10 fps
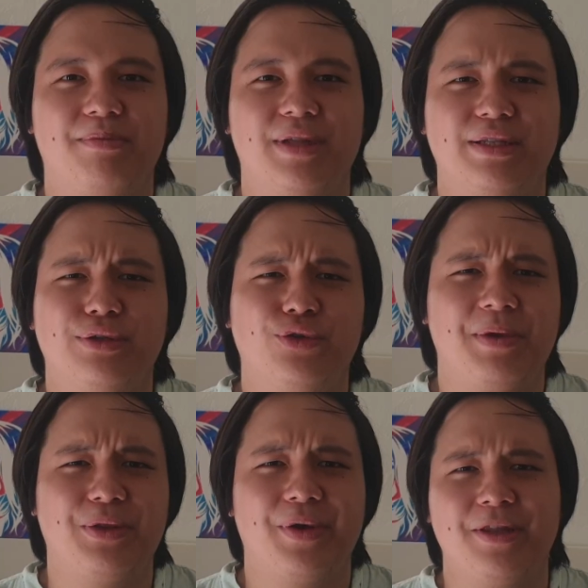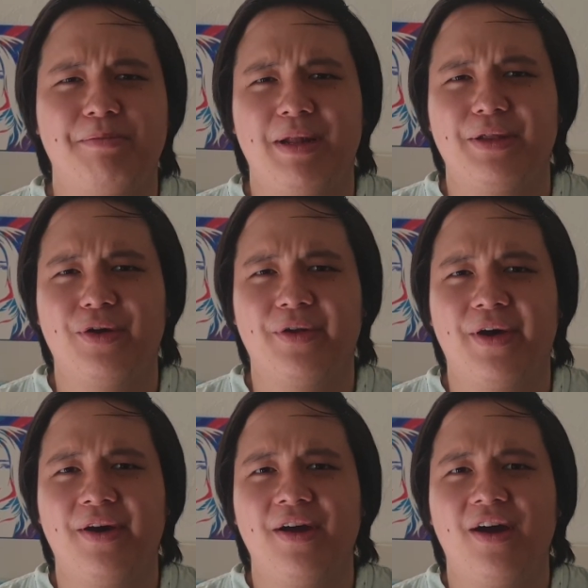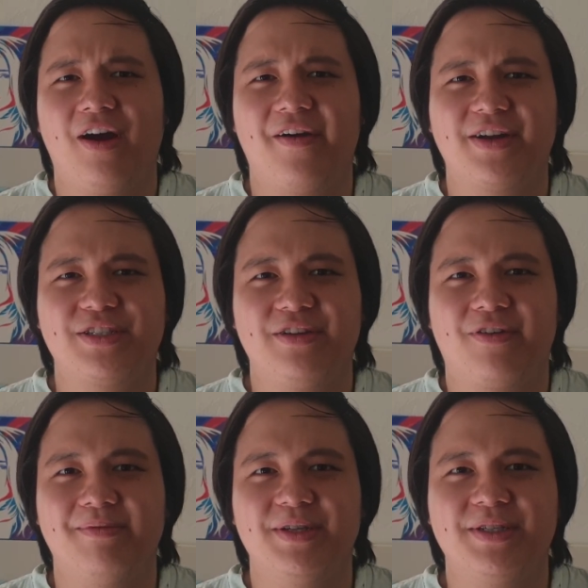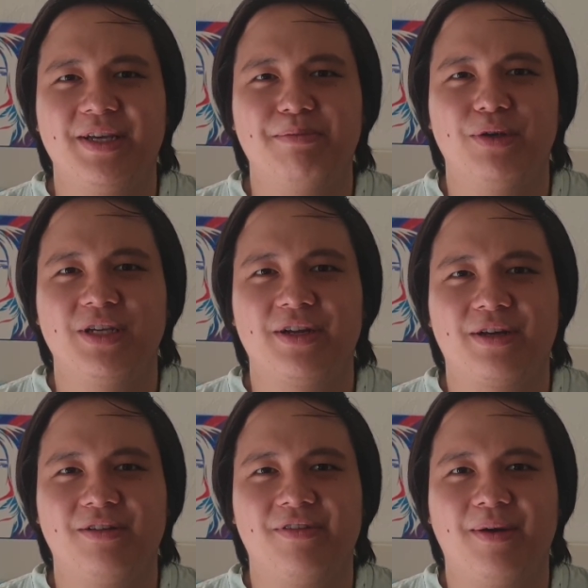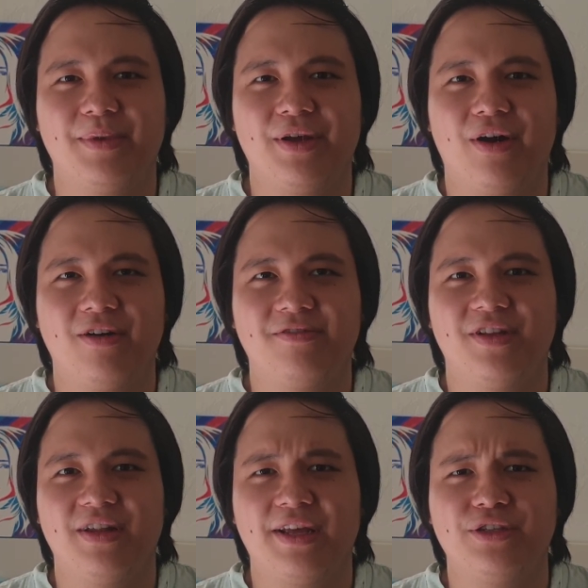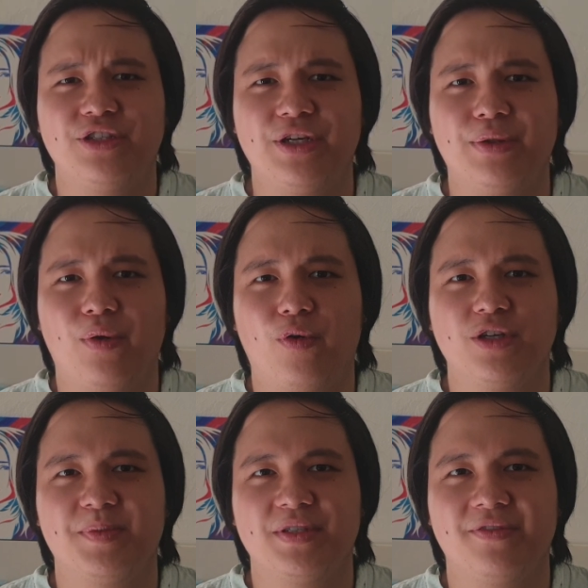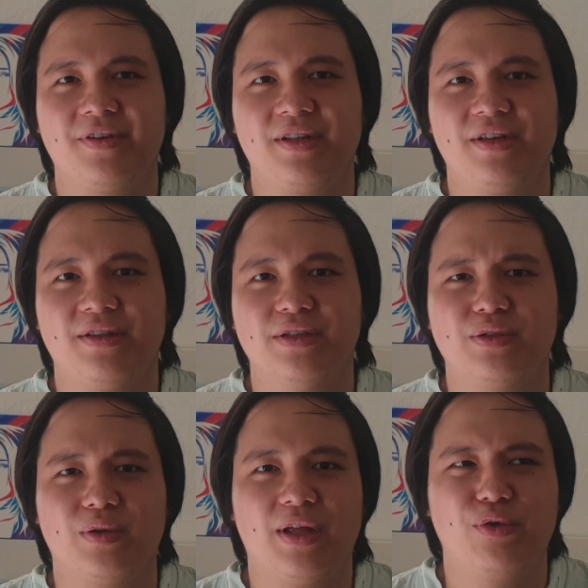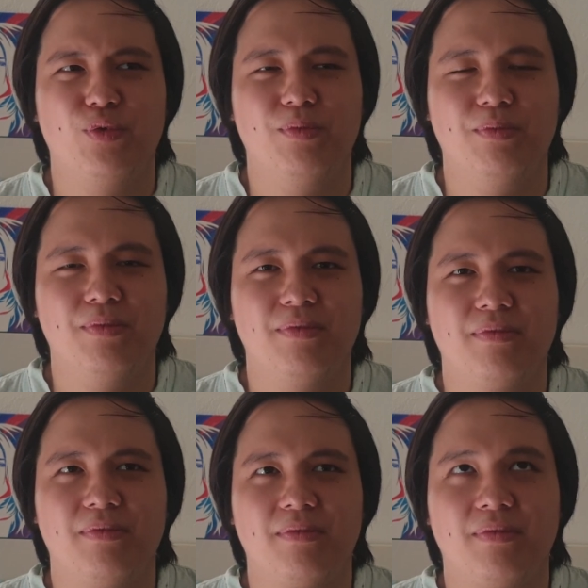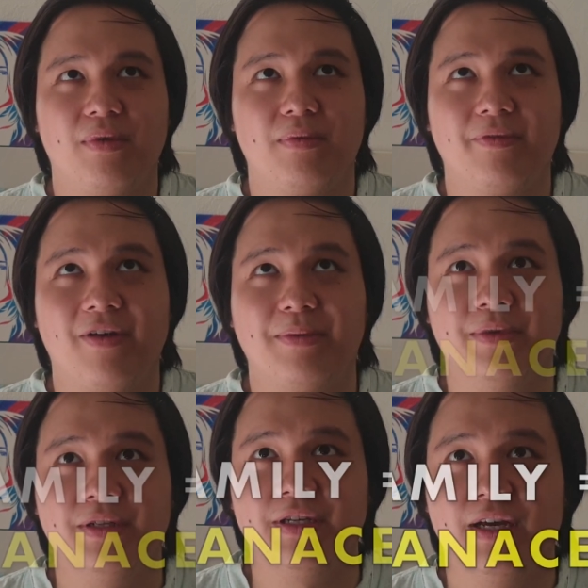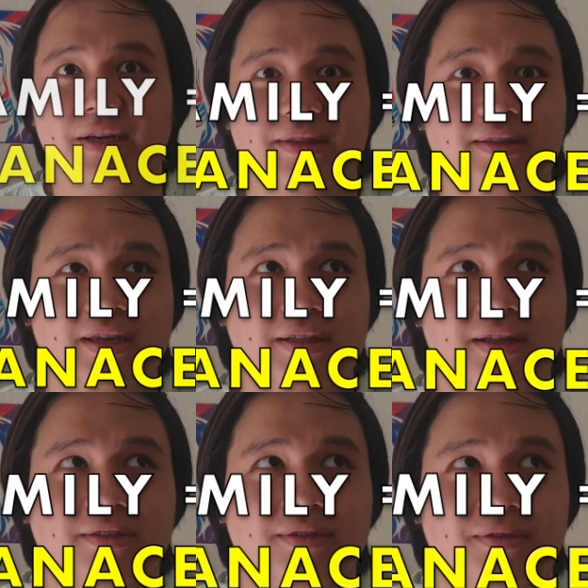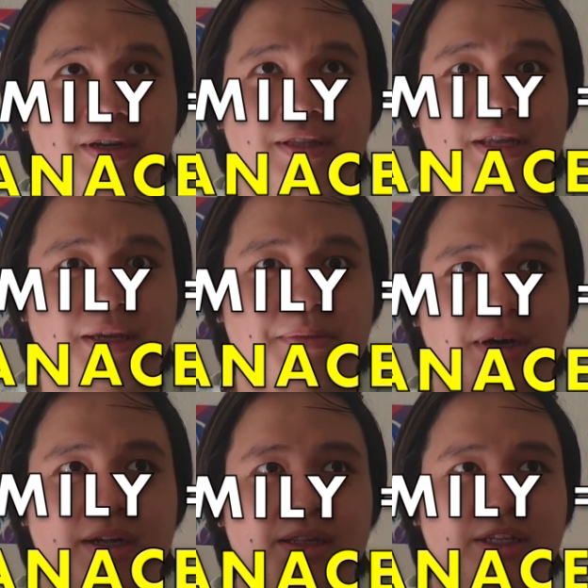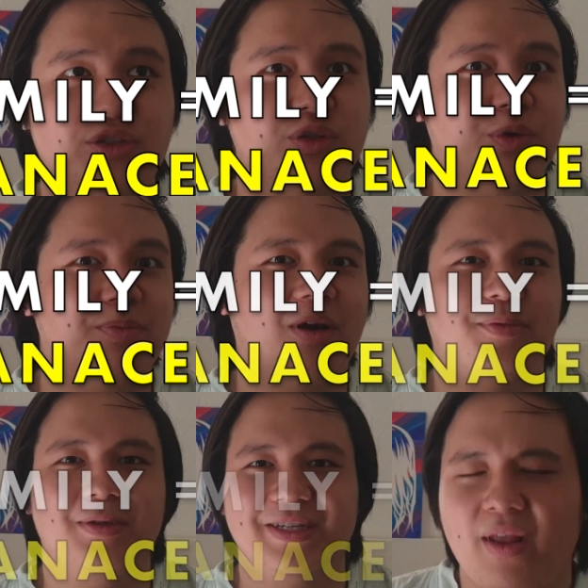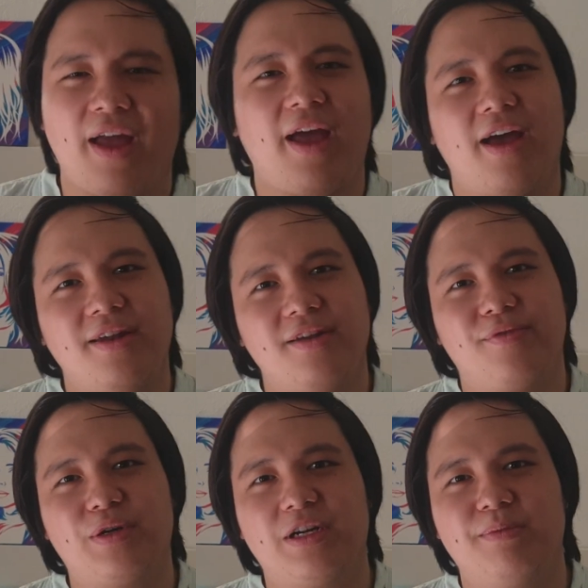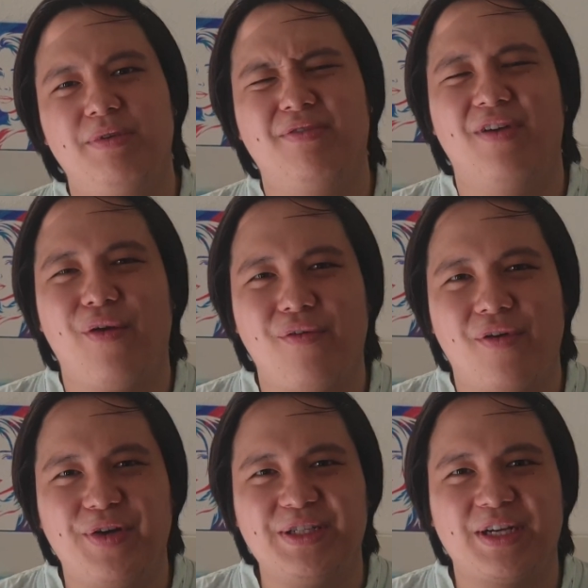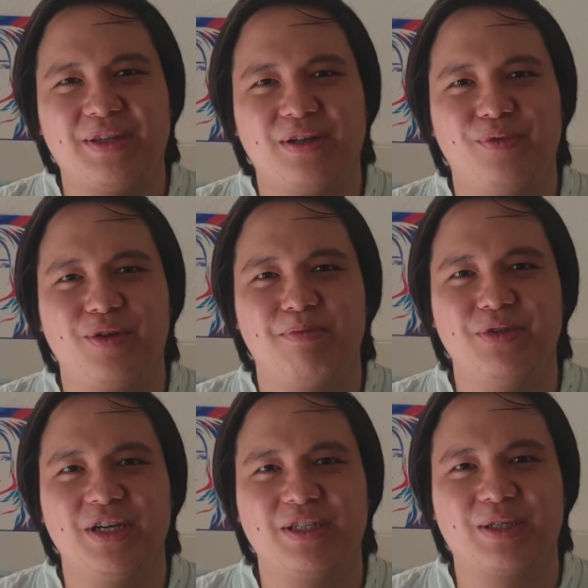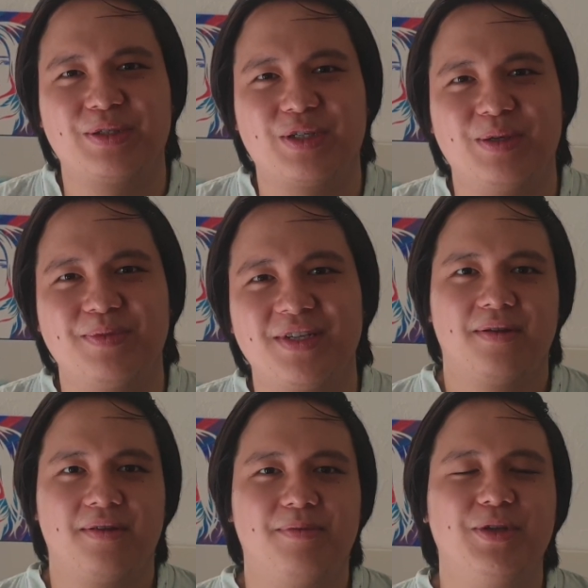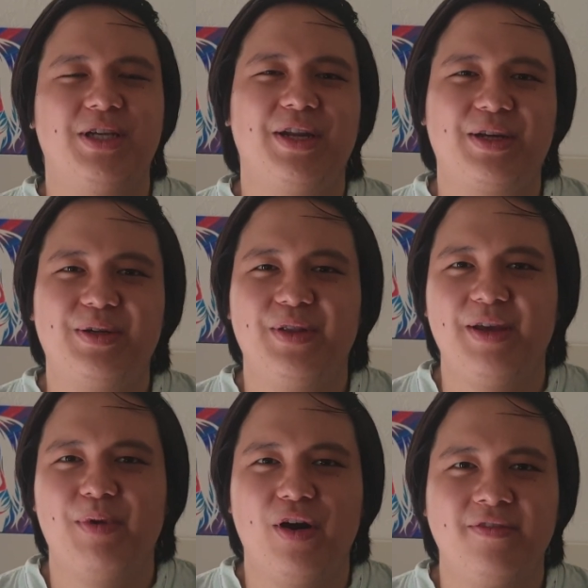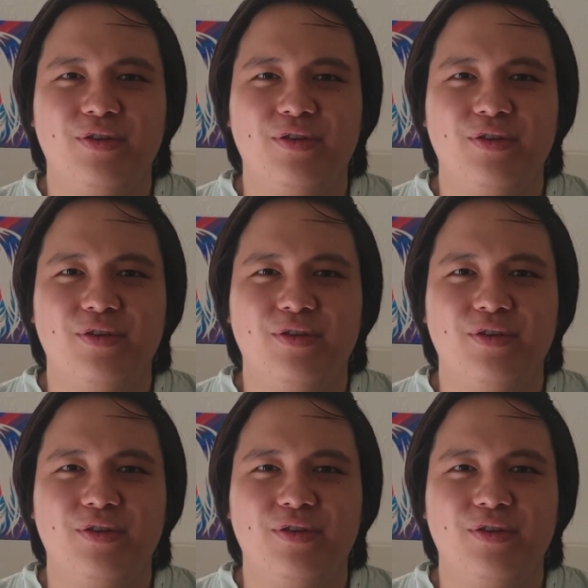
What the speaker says: that the tomato and the belladonna are actually from the same botanical family of the nightshade, or specifically the Solanum family. I think that's the right name, I'll let you know properly. And if we're gonna be very technical with botanical terms, the botanical name of the